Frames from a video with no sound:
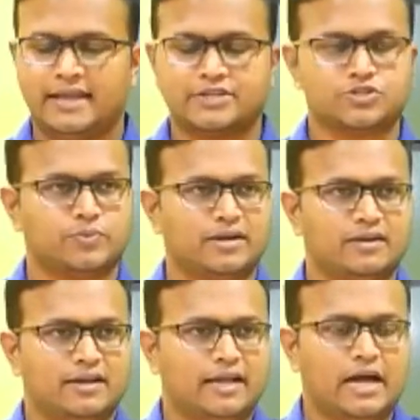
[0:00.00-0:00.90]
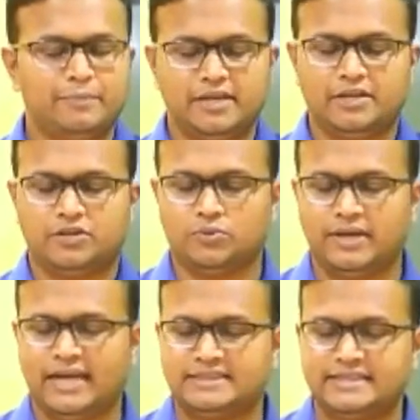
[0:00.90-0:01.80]
Next one, coming into
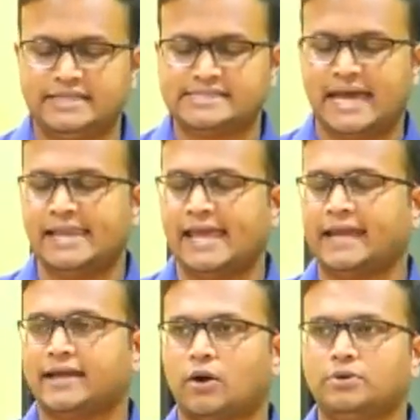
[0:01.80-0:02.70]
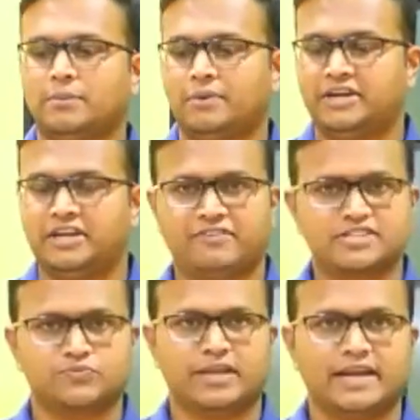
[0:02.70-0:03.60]
ethics and accountability.
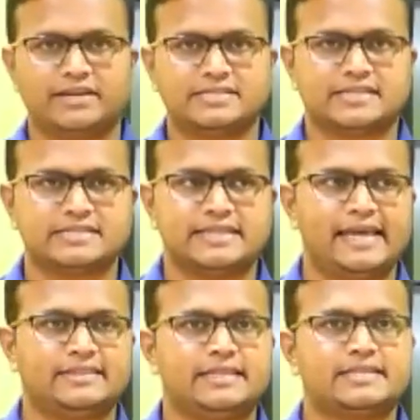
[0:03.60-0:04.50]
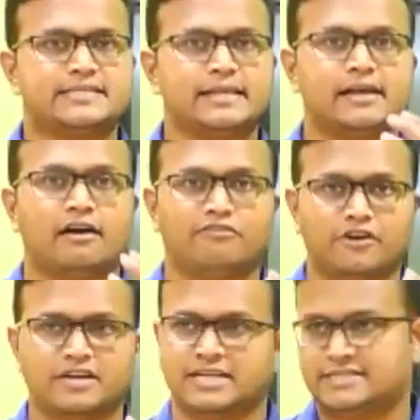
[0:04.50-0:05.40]
First, we can discuss the ethics in
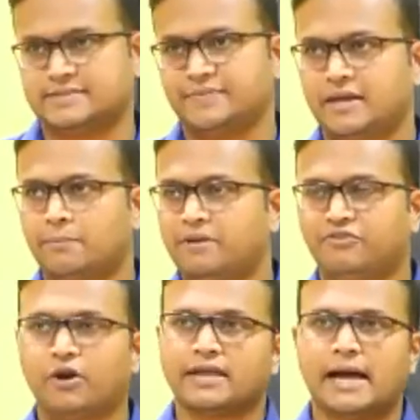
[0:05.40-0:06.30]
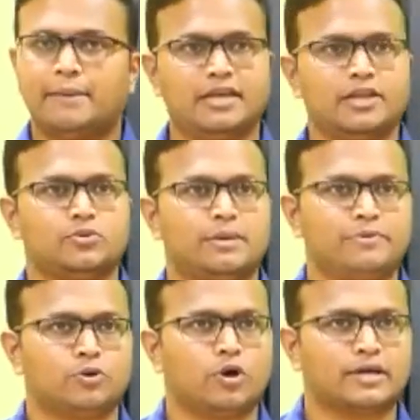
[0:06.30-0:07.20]
governance. Before coming into the
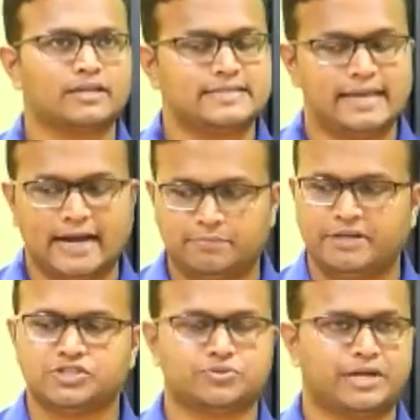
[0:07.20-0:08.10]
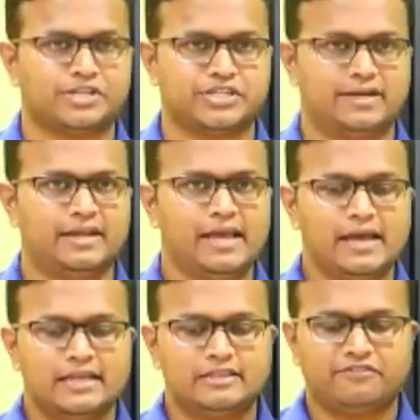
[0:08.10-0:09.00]
bureaucracy and administration,
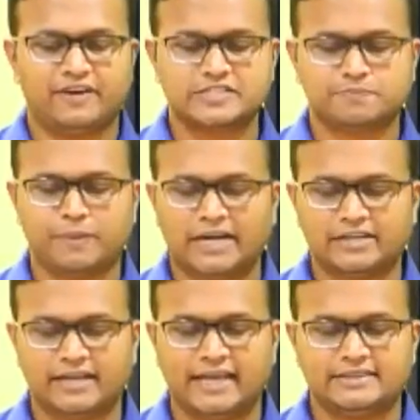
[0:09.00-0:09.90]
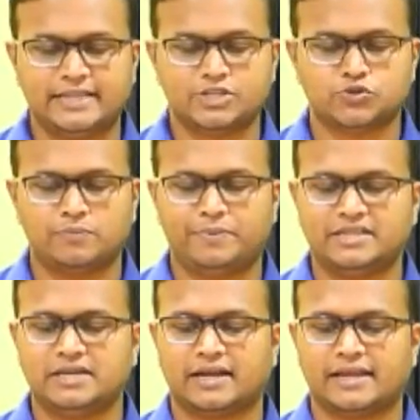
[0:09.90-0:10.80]
the first part, ethics should
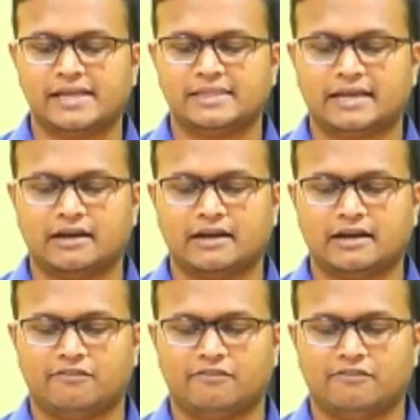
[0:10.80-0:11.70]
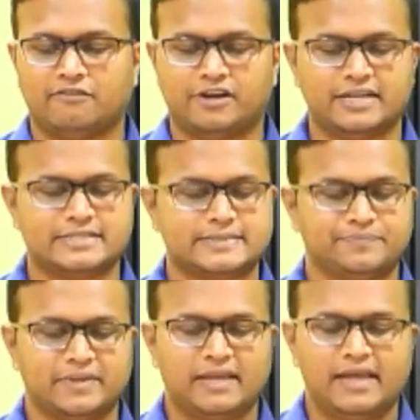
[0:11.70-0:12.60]
be there in the
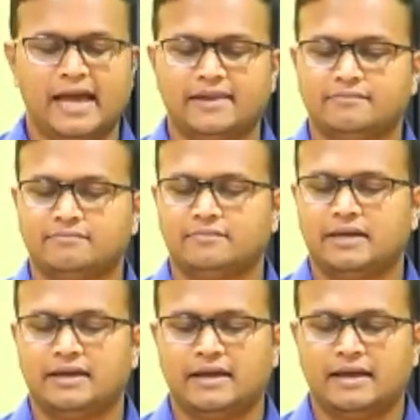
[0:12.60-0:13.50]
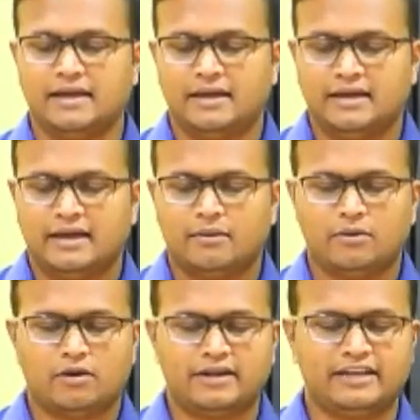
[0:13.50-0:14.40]
governance. And
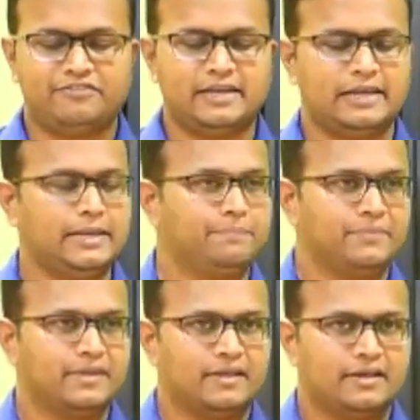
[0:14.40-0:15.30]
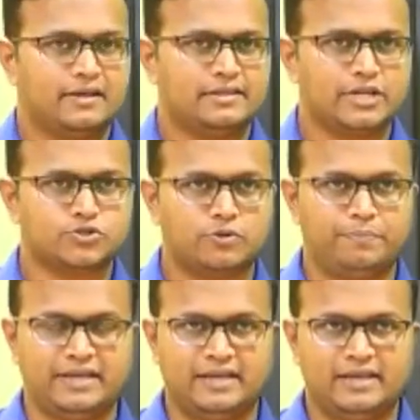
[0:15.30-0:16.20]
definitely, there should
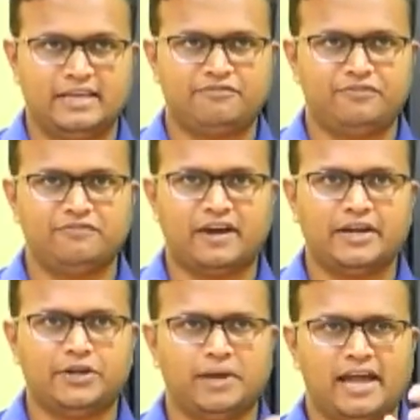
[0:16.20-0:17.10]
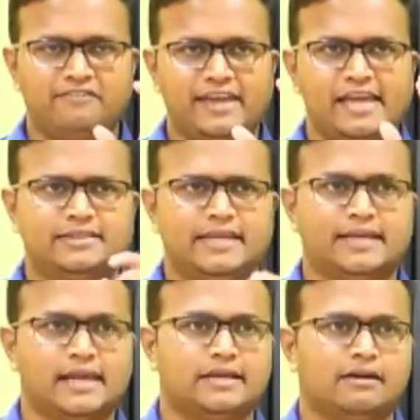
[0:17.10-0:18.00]
be, if we want to have an
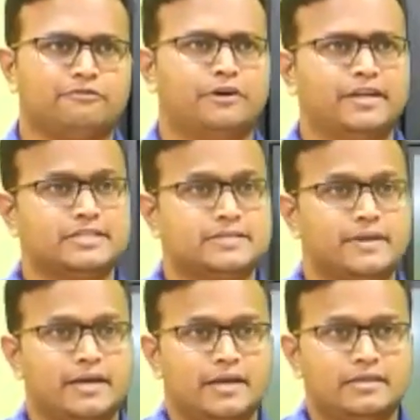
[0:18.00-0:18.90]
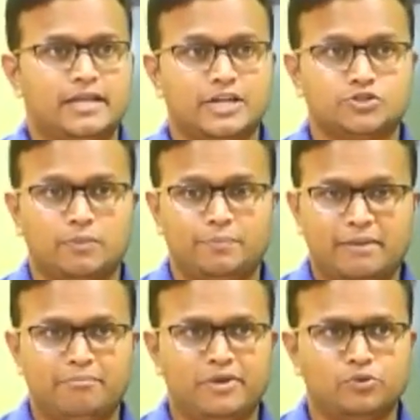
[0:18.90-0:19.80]
ethical governance, there should
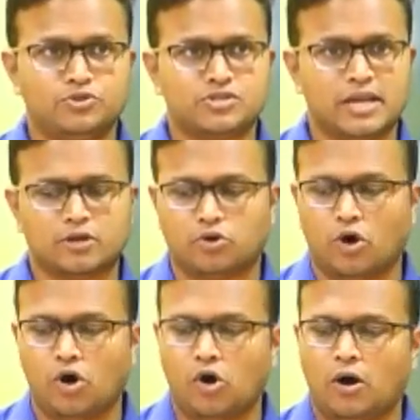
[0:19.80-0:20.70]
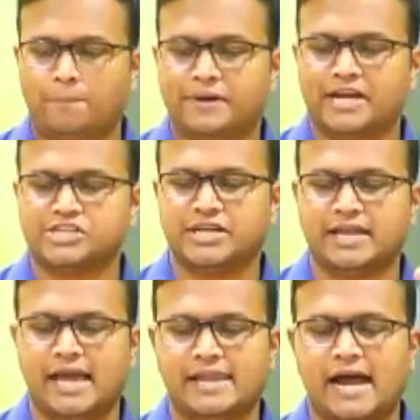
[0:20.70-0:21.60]
be a mutual
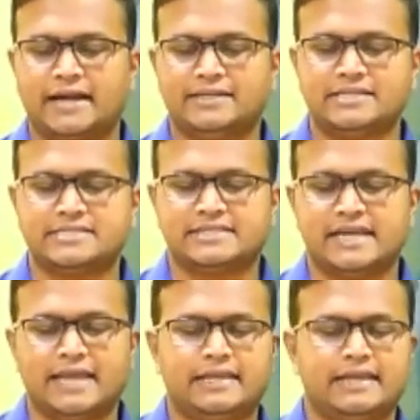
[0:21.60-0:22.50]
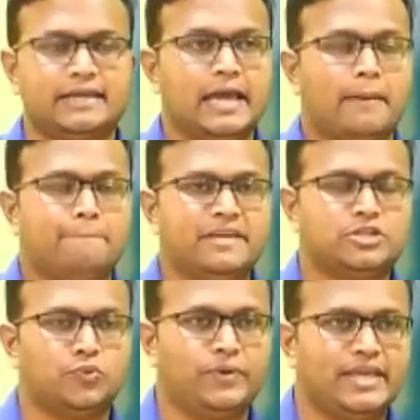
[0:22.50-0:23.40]
cooperation and understanding
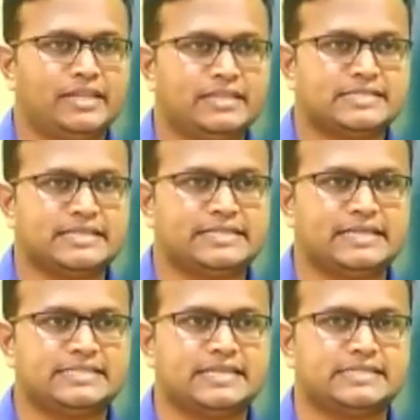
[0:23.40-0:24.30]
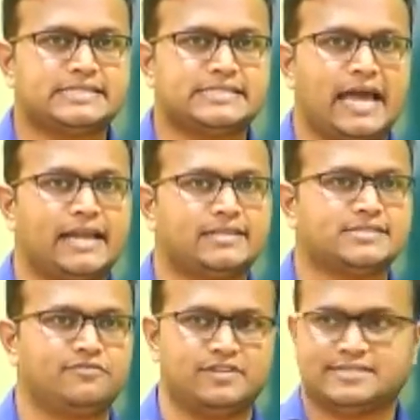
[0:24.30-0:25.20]
between the citizens and
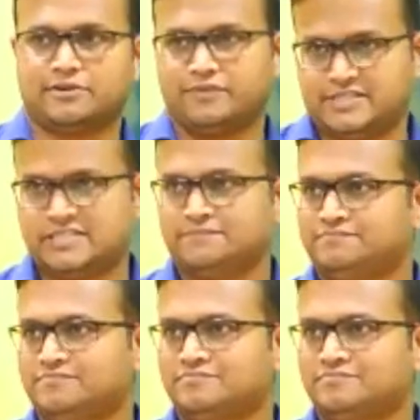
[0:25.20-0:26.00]
the civil servants.